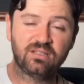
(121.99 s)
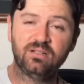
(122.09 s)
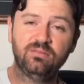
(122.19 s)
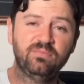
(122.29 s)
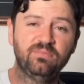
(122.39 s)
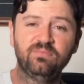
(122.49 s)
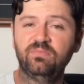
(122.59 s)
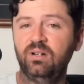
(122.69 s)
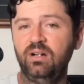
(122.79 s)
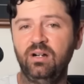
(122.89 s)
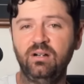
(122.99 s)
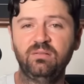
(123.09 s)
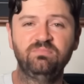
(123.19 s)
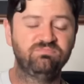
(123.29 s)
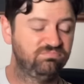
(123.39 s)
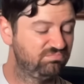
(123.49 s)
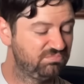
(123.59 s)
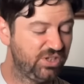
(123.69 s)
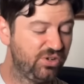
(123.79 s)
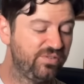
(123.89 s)
some
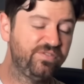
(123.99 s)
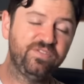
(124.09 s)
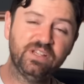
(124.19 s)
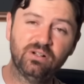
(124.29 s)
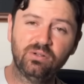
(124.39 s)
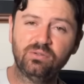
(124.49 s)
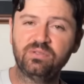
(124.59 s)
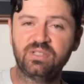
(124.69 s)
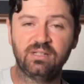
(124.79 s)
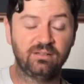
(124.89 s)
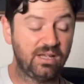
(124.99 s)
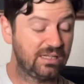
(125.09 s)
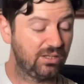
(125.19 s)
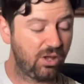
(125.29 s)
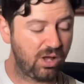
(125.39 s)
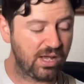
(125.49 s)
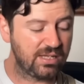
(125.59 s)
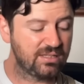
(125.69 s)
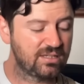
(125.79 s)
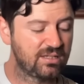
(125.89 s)
fills and
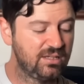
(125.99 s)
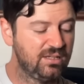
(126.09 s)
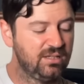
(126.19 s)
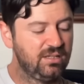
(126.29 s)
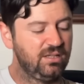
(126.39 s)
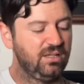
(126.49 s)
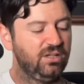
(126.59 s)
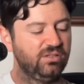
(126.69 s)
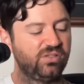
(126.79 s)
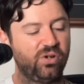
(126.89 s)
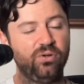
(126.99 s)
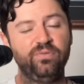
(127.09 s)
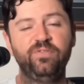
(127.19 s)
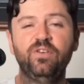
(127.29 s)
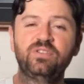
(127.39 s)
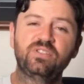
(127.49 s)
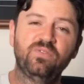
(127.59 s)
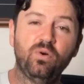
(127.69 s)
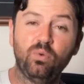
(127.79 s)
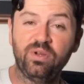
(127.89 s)
lines. So first
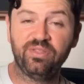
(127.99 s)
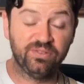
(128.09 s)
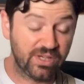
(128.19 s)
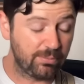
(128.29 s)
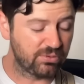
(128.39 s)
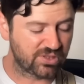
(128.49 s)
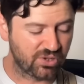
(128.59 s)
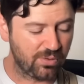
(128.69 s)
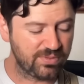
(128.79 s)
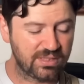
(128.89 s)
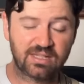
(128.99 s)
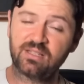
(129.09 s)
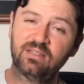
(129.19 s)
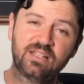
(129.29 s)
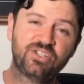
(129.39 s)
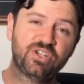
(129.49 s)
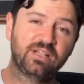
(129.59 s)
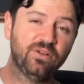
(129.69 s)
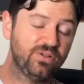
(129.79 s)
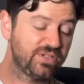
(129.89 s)
of all, with the double stops, let's
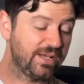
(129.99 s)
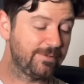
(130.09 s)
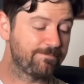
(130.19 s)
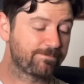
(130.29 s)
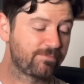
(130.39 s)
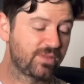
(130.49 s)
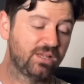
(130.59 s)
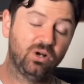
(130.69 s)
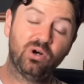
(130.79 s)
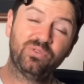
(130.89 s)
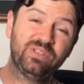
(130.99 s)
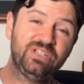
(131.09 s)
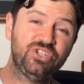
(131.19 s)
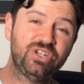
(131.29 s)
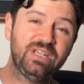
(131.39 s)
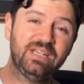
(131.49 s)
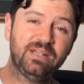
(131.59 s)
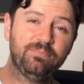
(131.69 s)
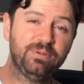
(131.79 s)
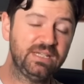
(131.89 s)
check those out. On the G
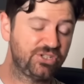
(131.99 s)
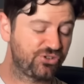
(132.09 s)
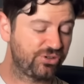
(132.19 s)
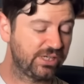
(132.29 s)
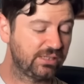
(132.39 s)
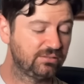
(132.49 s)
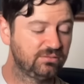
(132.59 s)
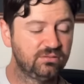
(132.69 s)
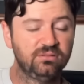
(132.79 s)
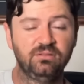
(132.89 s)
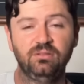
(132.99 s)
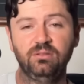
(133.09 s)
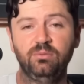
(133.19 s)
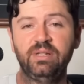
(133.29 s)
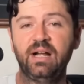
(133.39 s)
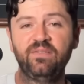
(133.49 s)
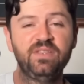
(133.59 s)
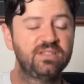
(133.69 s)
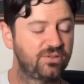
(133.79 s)
and B string, we have this